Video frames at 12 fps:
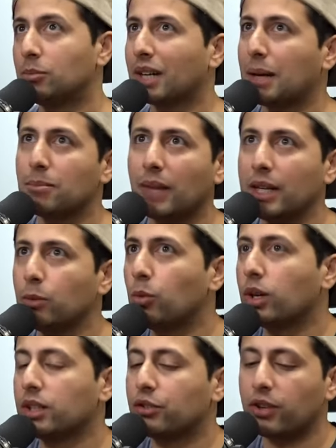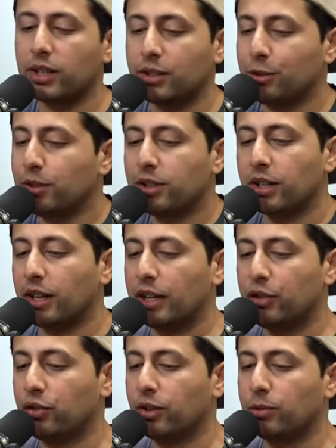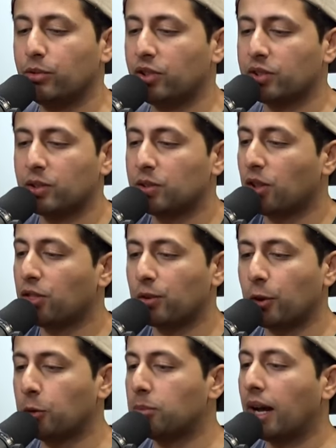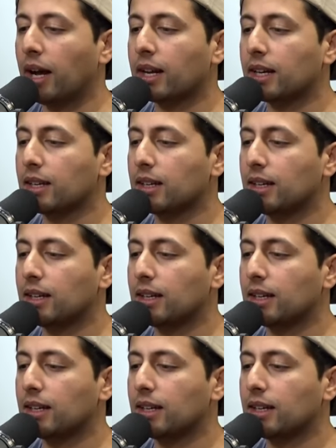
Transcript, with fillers: But I might want to try to do the Tonight Show just as a throwback